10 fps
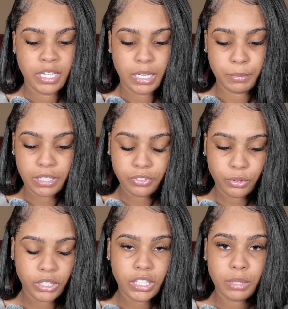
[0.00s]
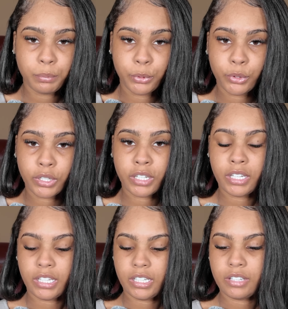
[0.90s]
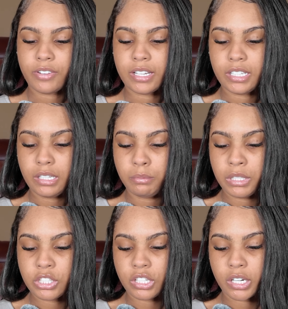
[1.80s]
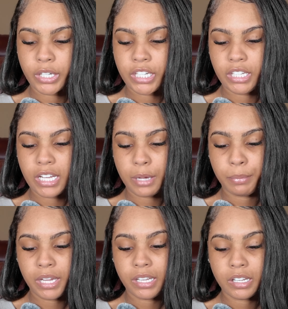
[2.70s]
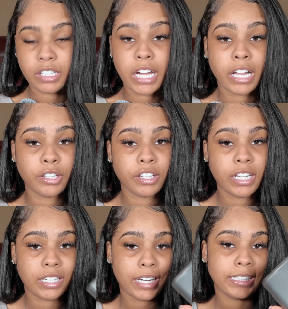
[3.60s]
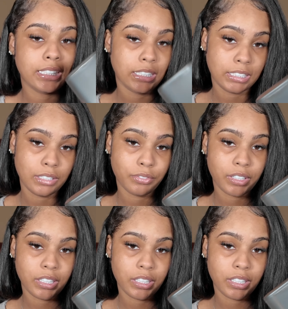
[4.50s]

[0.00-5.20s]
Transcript: I'm definitely going to need more, and if I didn't mention already, I paid $1.19 for